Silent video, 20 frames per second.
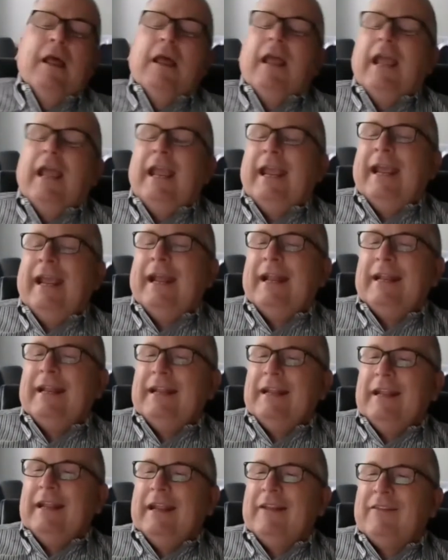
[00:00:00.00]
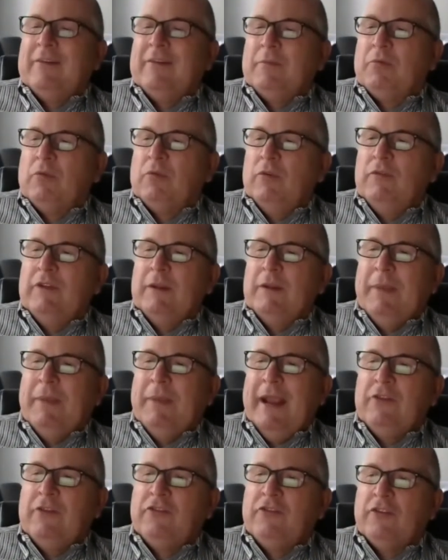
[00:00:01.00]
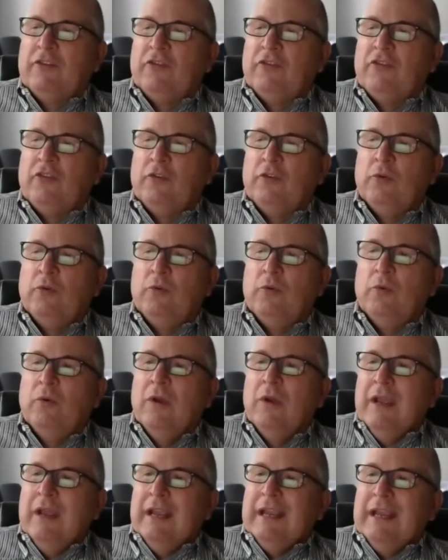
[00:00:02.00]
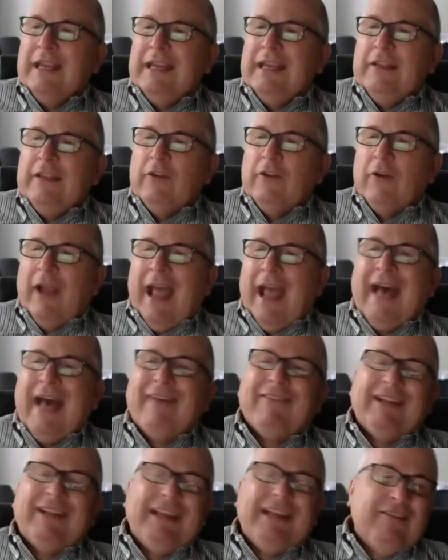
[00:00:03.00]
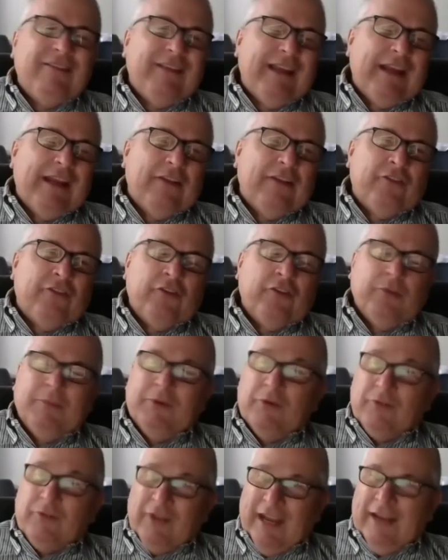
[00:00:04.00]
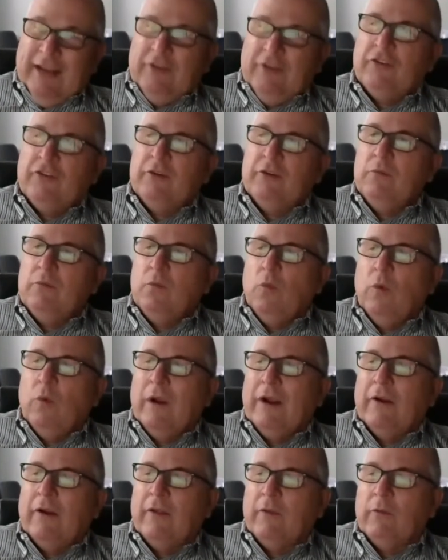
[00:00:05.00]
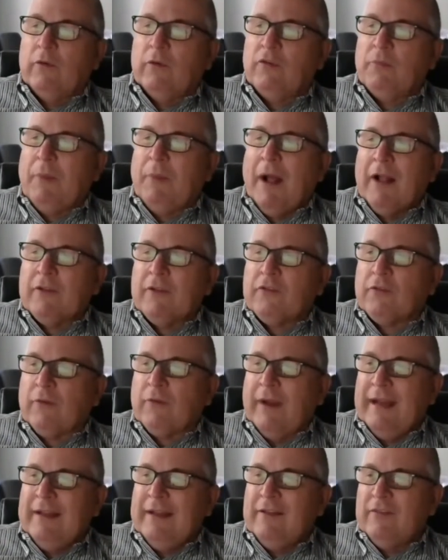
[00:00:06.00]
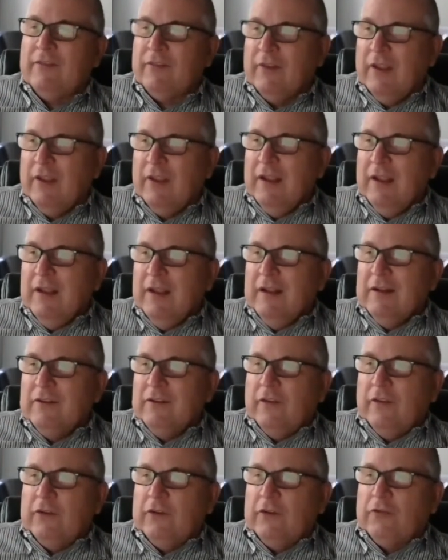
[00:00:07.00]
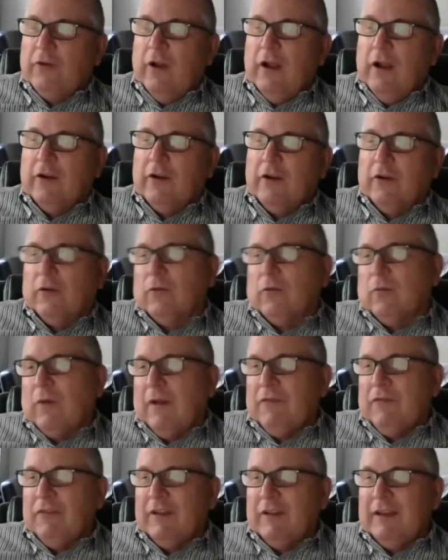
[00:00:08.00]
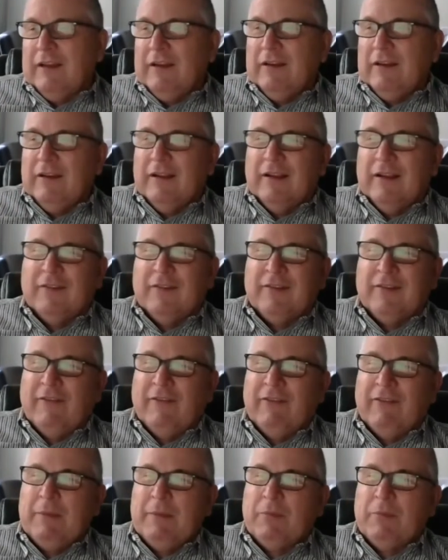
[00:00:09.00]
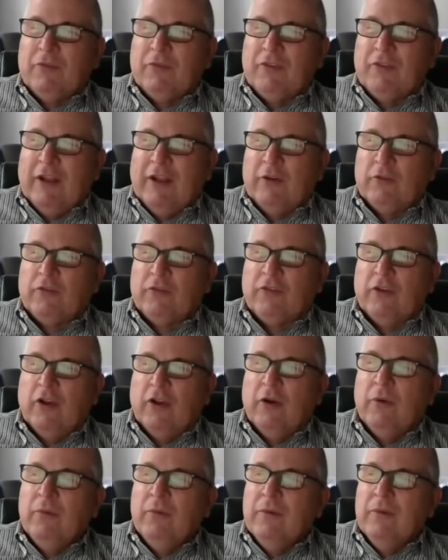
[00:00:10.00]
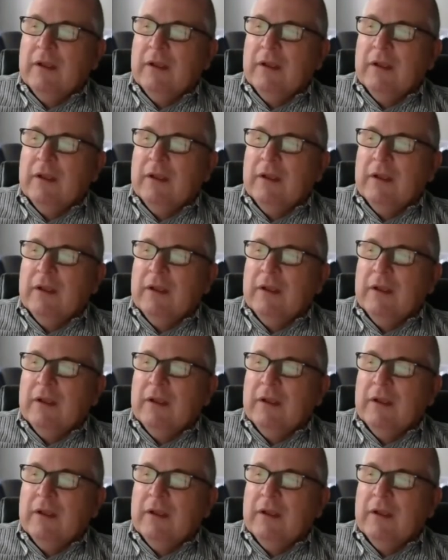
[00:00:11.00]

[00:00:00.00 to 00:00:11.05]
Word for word: and it's approved in patients who either have an EZH2 mutation, where the response rates to the drug are roughly uh, 70% or so,